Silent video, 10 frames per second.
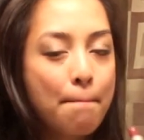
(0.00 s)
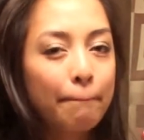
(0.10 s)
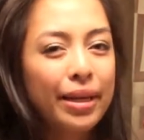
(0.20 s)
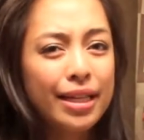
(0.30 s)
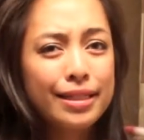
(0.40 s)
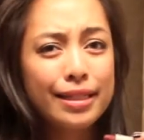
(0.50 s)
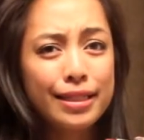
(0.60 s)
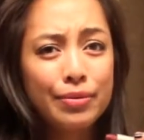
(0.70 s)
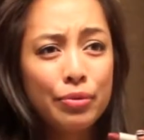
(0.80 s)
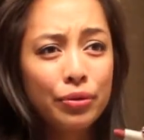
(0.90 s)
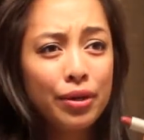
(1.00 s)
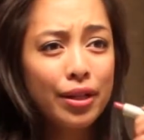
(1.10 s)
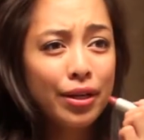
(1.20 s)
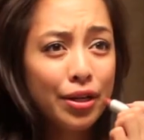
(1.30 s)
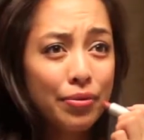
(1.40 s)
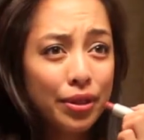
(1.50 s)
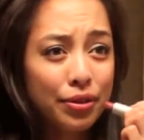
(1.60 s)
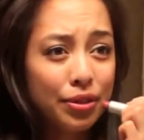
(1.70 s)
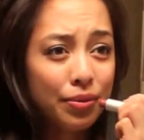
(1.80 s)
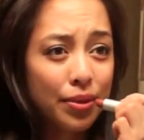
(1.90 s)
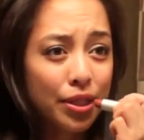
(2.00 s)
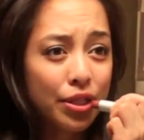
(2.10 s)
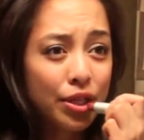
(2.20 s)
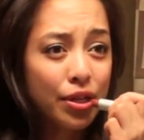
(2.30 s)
Because this is a bold color, I don't want to use too much.